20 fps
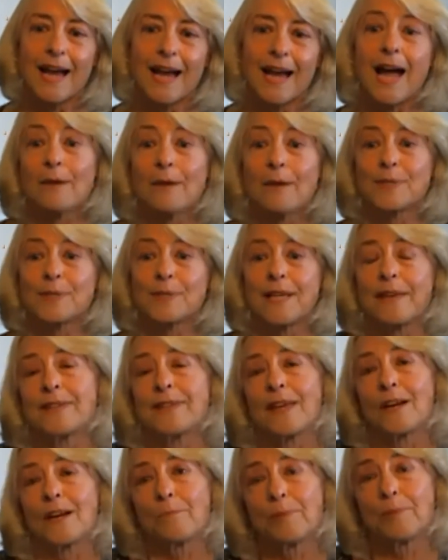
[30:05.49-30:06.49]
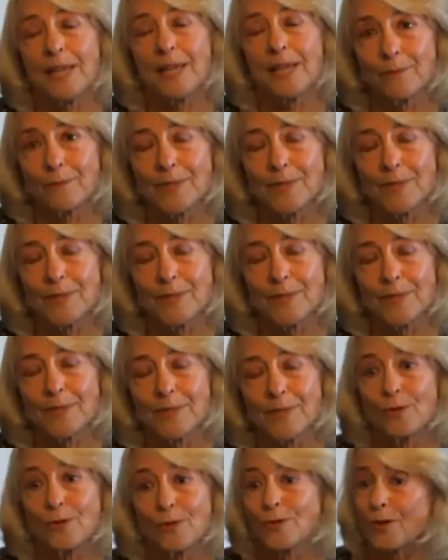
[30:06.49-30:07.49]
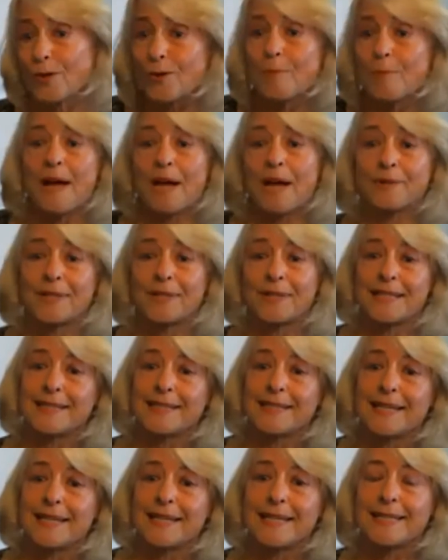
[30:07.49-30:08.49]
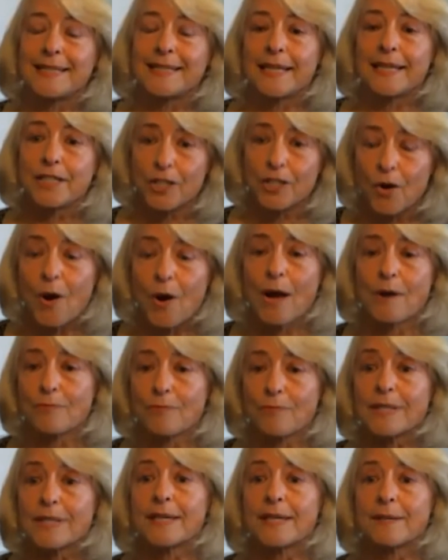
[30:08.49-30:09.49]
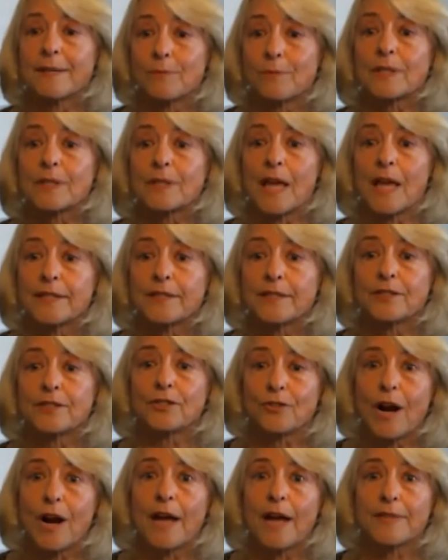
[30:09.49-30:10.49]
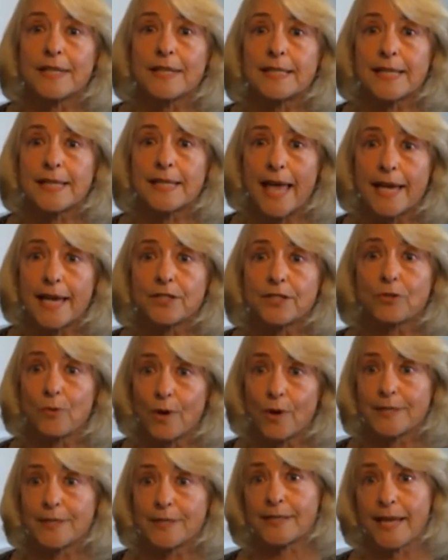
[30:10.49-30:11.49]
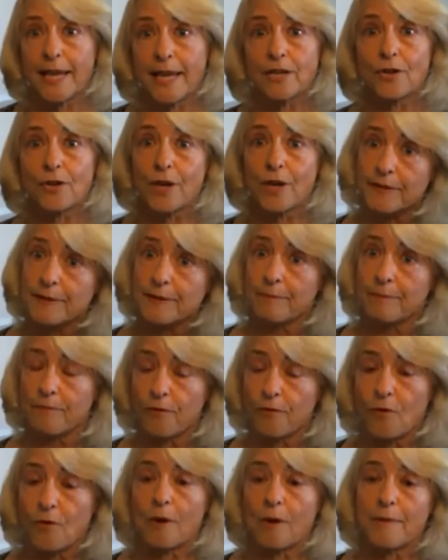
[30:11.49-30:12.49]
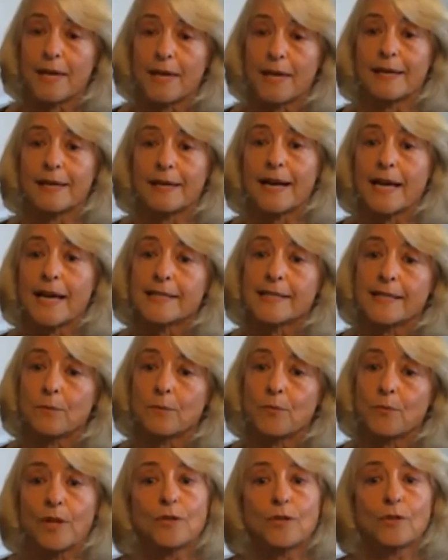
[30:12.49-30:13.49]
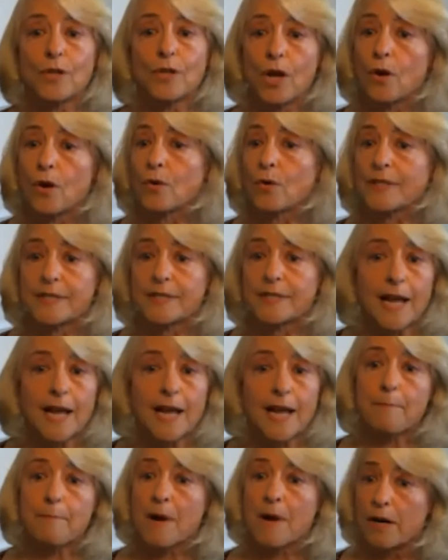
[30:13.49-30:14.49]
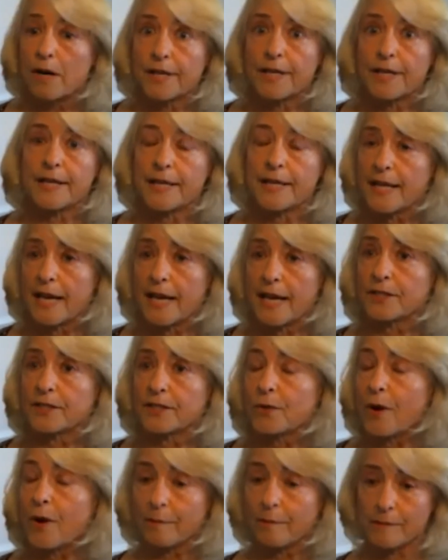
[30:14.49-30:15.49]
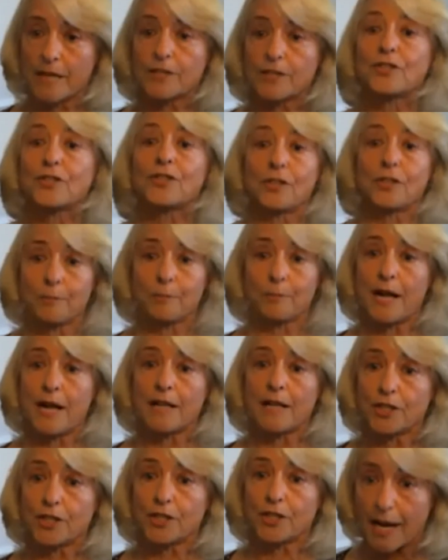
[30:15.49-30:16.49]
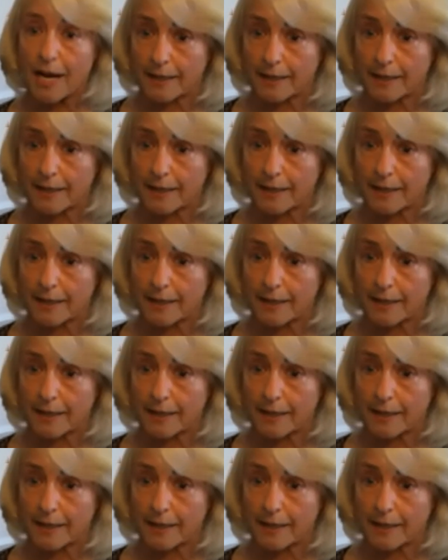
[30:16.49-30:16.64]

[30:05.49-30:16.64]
I was on the airplane with someone who knew about this, and he said, you know, I really would like to try these Lazaroids. Can you get them for me? And I said, well, you know, it's not marketed yet, so I'm not sure, but I'll check.